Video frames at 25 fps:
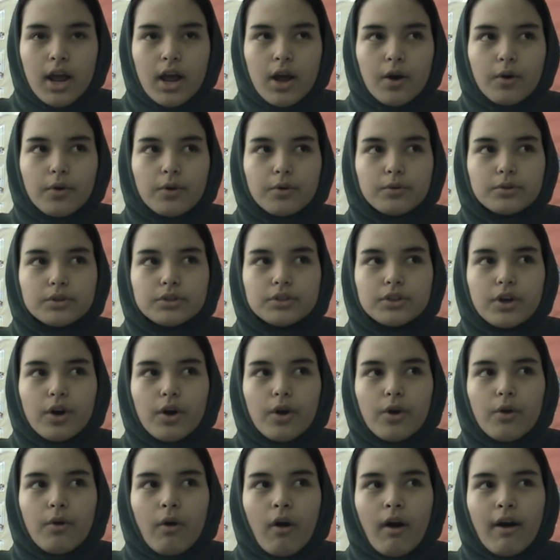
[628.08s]

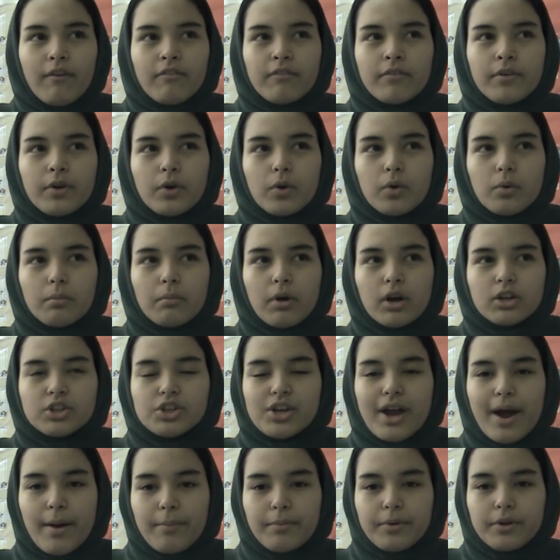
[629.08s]
Also, I feel much
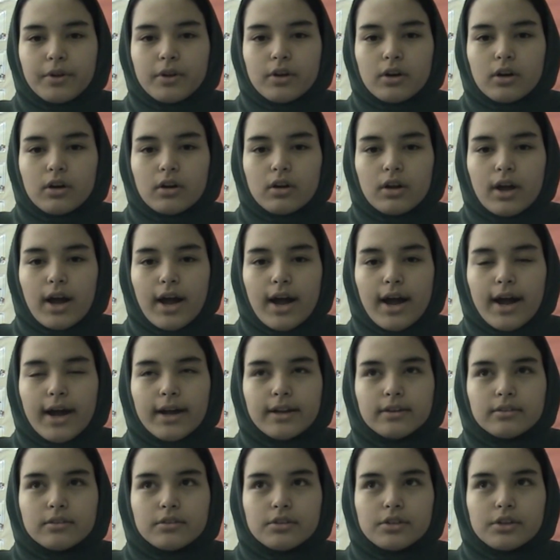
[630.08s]
happier
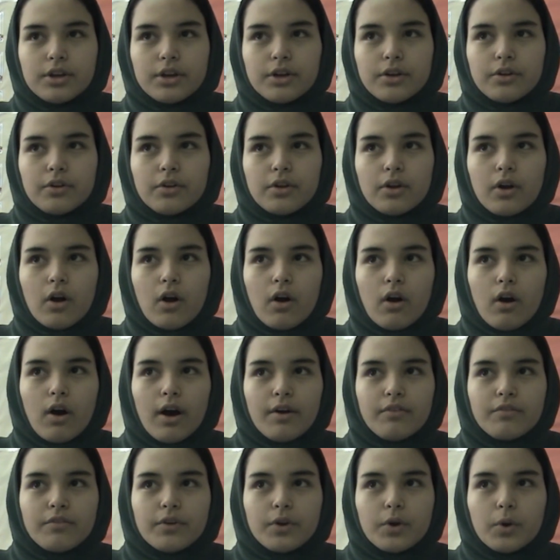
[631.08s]
and I
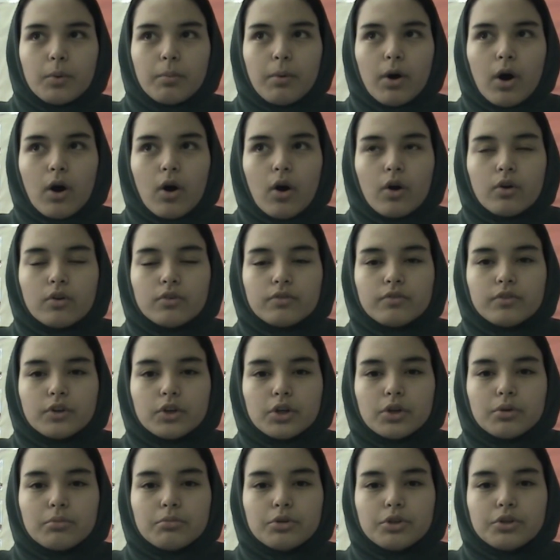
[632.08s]
feel part of the
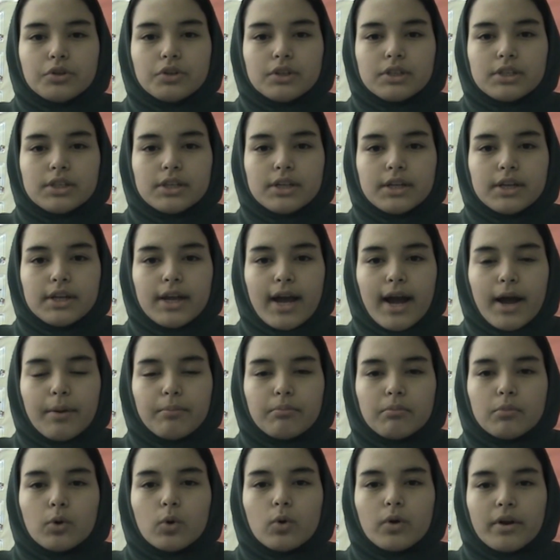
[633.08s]
community and
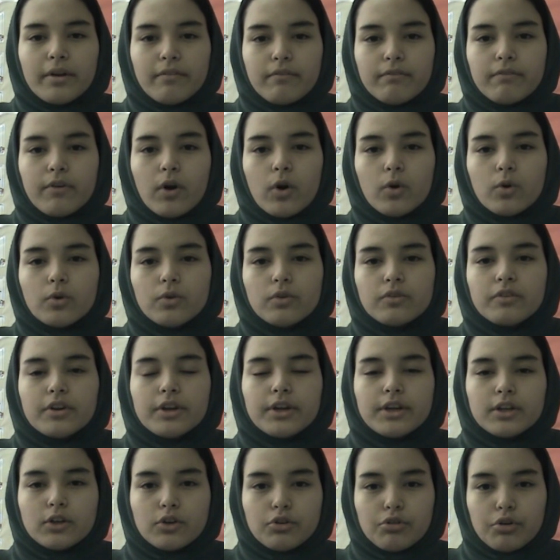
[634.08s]
more involved
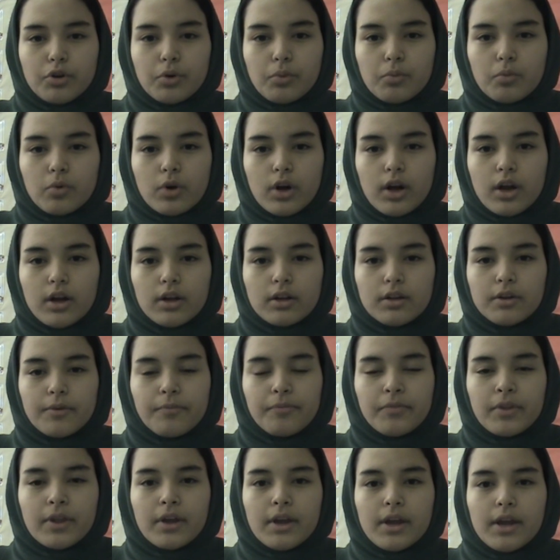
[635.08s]
in group work.
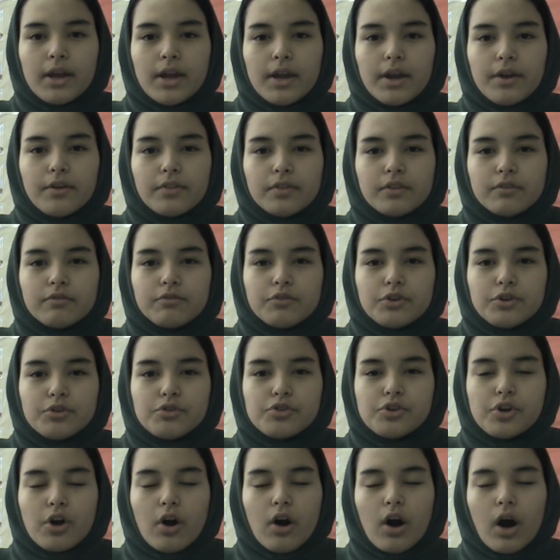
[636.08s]
In the
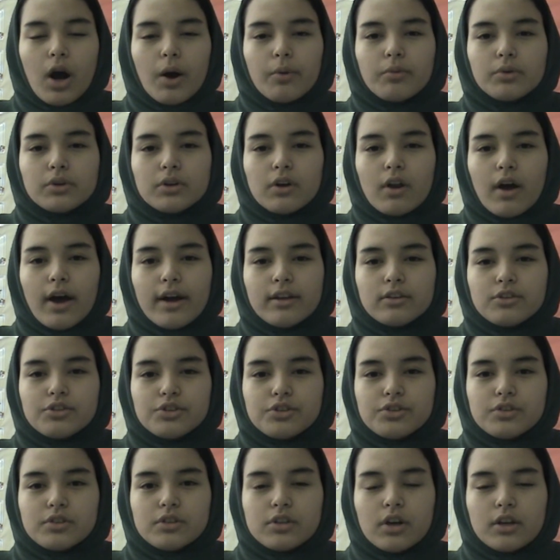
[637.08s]
future, I would like to
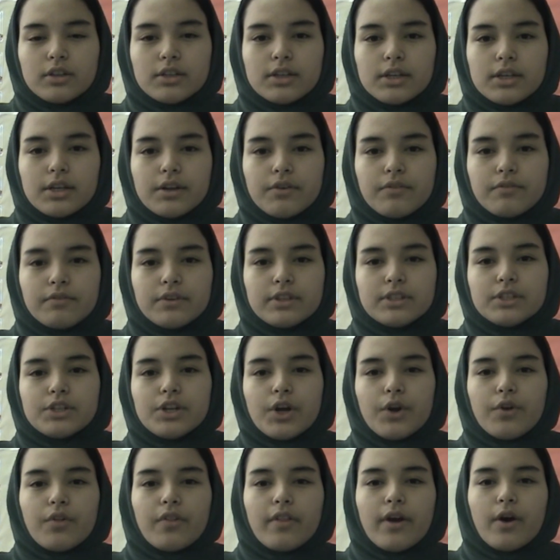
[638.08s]
study
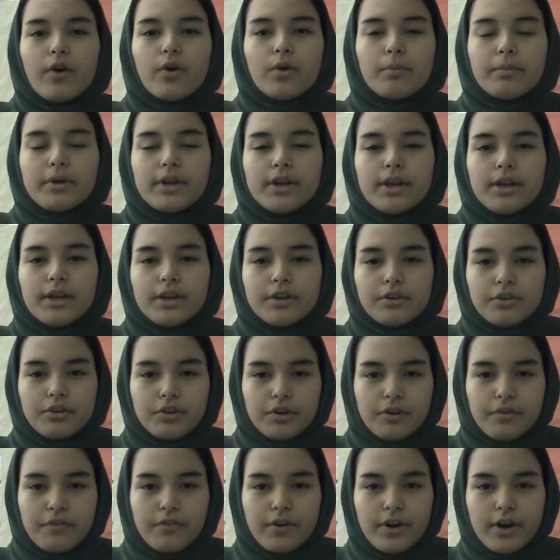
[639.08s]
physiotherapy in
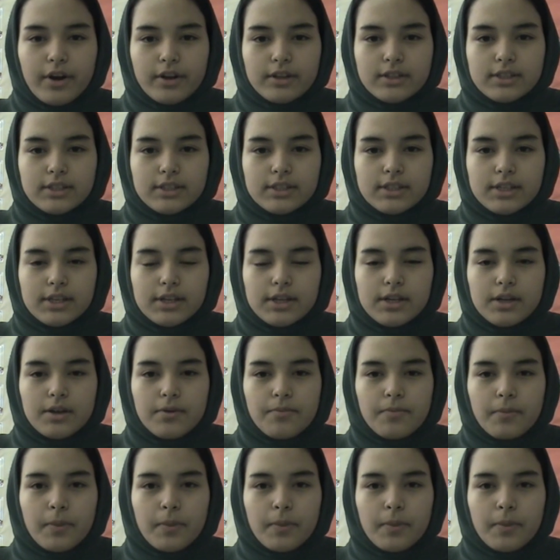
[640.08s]
university.